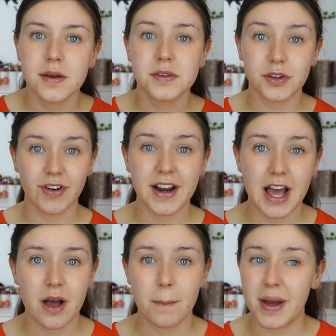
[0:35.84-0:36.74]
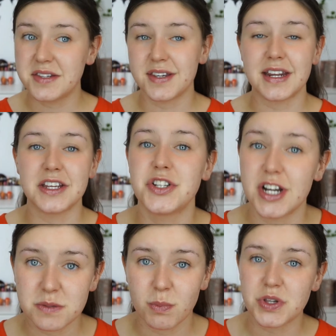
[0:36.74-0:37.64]
So right now my skin is
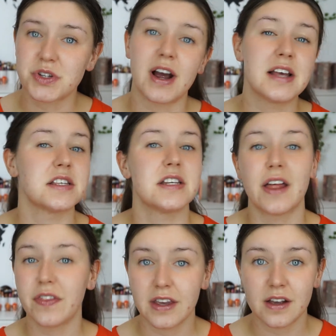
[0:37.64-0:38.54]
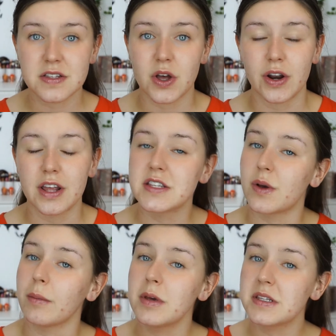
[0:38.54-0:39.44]
just moisturized, there's nothing else on it, so
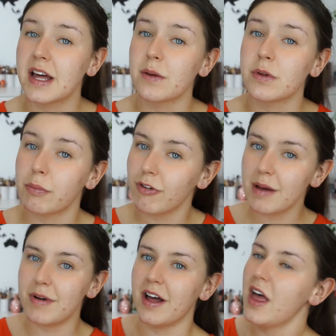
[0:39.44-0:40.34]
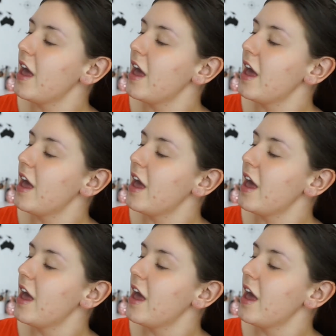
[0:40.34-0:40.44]
I'm going to be starting with a primer.